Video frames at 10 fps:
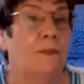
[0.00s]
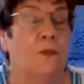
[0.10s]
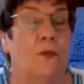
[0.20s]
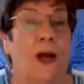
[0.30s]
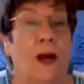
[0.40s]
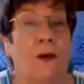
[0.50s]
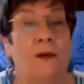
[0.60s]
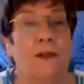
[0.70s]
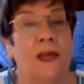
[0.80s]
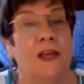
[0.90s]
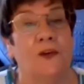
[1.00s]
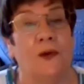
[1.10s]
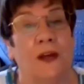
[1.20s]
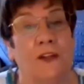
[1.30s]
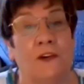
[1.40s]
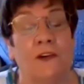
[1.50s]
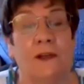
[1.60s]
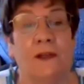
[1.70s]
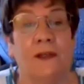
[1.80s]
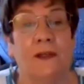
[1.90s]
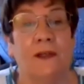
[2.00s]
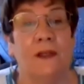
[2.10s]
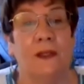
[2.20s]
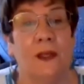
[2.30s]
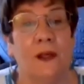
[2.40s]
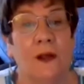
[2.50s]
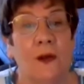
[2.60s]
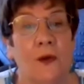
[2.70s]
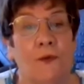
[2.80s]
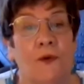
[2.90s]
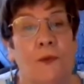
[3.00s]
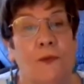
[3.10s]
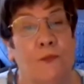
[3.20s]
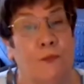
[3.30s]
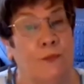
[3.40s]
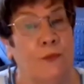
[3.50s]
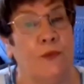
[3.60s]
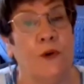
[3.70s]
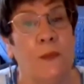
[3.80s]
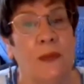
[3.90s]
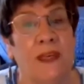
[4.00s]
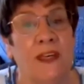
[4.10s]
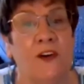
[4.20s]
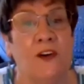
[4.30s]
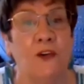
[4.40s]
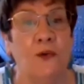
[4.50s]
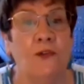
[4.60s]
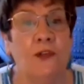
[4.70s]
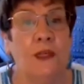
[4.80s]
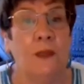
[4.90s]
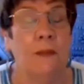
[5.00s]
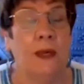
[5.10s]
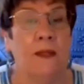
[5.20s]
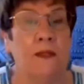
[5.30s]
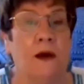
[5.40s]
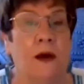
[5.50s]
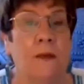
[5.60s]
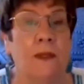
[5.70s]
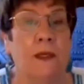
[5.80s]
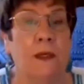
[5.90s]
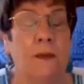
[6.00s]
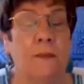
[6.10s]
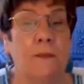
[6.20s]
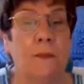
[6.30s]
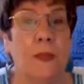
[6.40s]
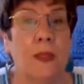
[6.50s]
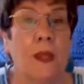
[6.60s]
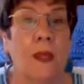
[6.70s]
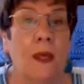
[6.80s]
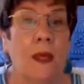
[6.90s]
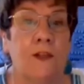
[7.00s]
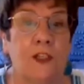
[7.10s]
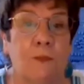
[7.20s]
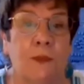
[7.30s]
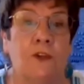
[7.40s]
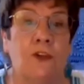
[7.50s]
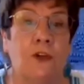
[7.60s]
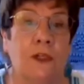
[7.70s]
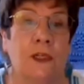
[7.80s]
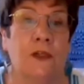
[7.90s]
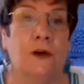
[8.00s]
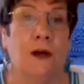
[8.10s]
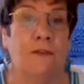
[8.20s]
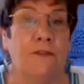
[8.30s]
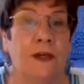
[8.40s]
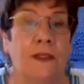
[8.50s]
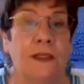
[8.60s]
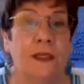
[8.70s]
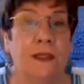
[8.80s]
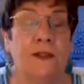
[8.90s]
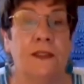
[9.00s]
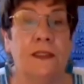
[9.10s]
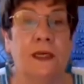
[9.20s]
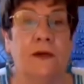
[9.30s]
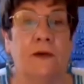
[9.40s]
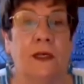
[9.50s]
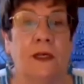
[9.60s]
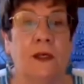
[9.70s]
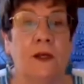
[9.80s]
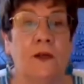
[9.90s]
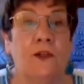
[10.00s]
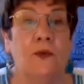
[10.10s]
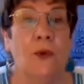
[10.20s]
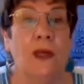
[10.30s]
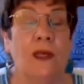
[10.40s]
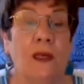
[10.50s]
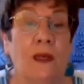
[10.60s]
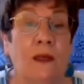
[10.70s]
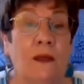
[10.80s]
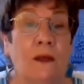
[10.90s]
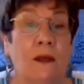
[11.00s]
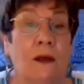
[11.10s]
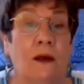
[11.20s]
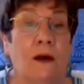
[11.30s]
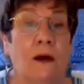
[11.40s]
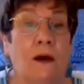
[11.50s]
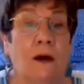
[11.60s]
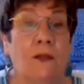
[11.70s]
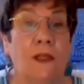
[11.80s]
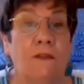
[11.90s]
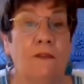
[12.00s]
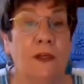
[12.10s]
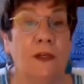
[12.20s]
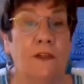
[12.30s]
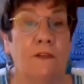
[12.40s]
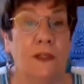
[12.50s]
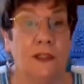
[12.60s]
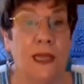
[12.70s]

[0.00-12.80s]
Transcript: Wow, thank you, Heather. Well, before we begin our new theme and topic, as a spiritual leader, I find it necessary to weigh in on the events of this